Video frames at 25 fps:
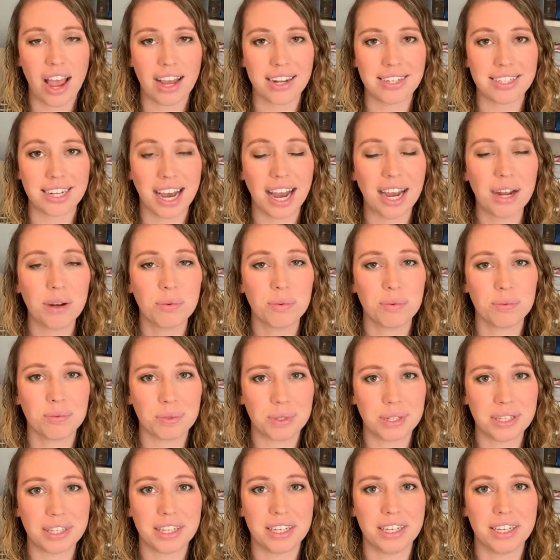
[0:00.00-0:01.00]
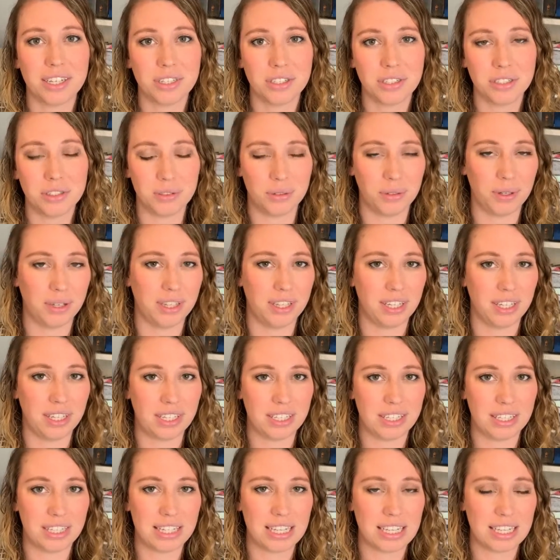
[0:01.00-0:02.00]
and I really enjoyed
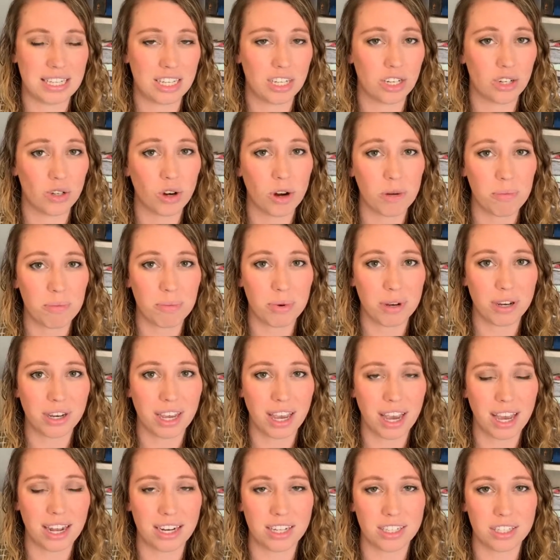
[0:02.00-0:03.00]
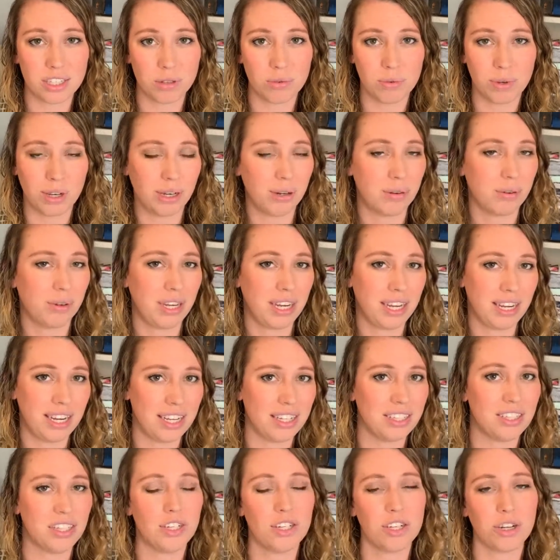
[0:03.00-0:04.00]
this. This is a short book, and it's a quick read.
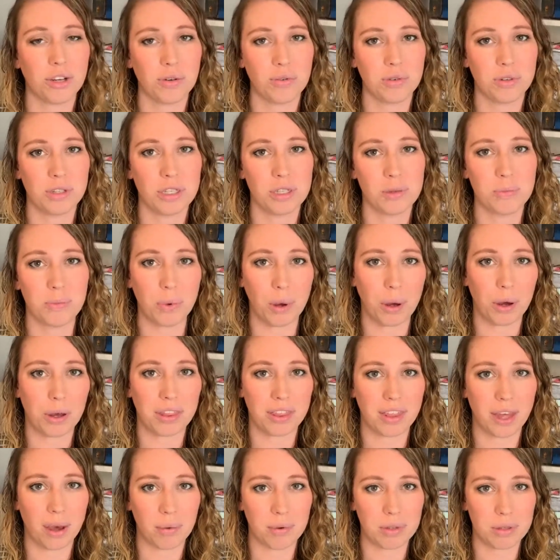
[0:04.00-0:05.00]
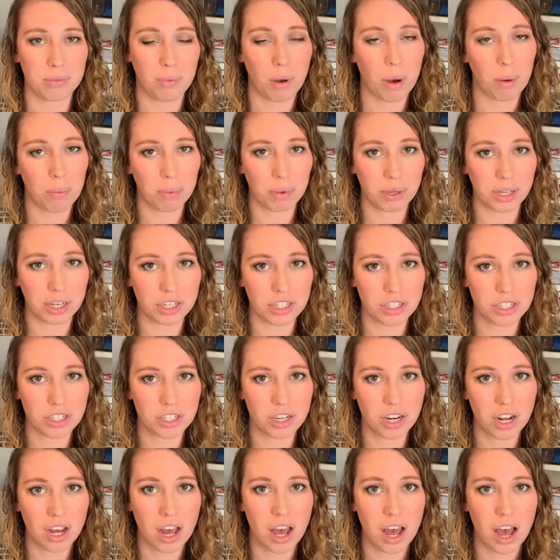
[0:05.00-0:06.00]
It's a children's book that was
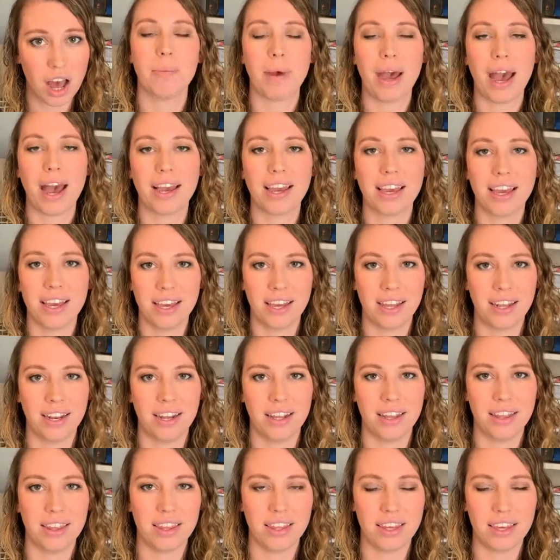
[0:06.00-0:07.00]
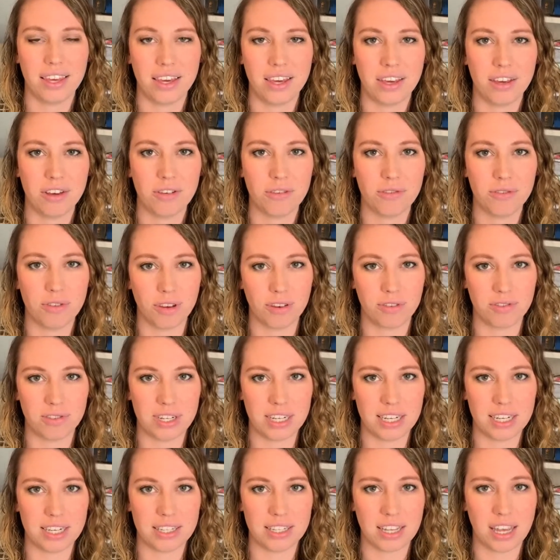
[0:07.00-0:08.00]
published back in the
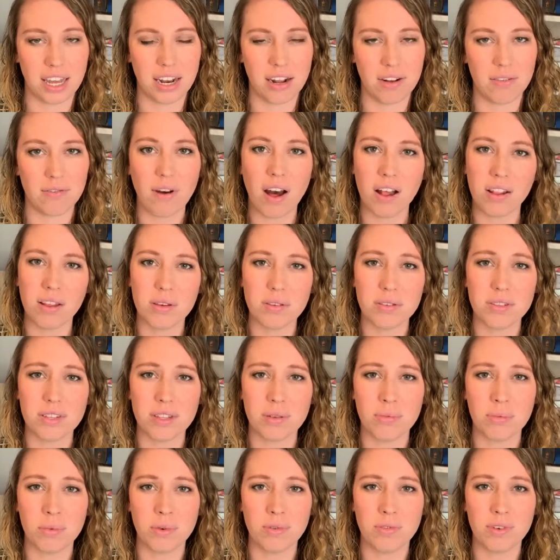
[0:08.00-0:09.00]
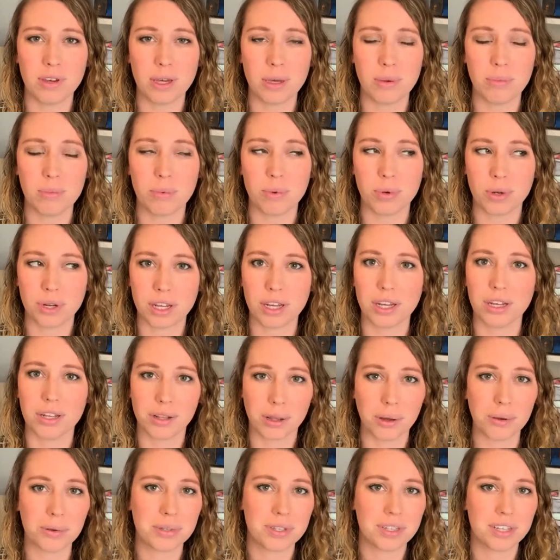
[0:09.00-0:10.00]
50s, and it follows the movie pretty
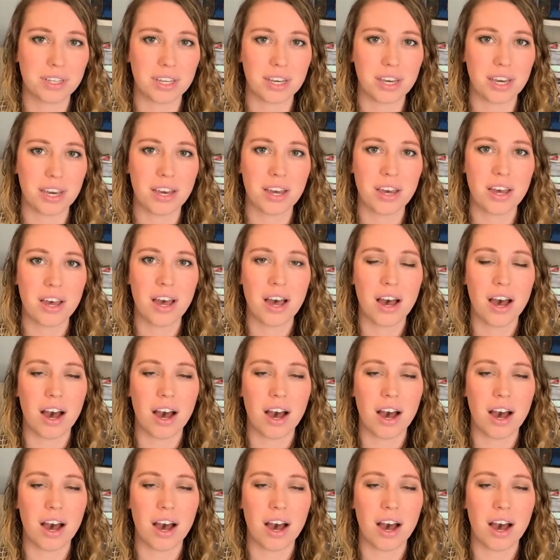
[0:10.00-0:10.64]
closely.